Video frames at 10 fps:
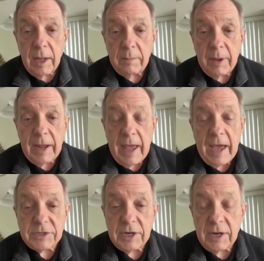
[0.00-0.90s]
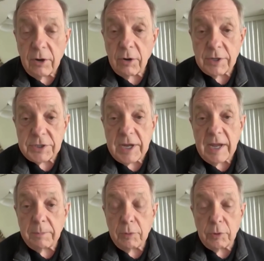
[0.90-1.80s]
and by accident or
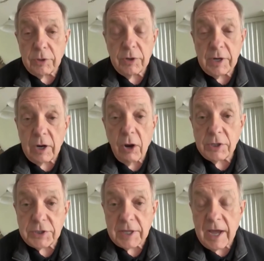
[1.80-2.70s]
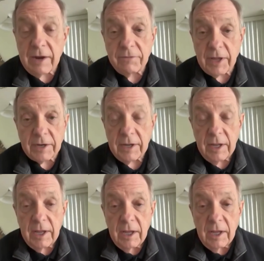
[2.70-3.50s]
design, Putin could enlarge the conflict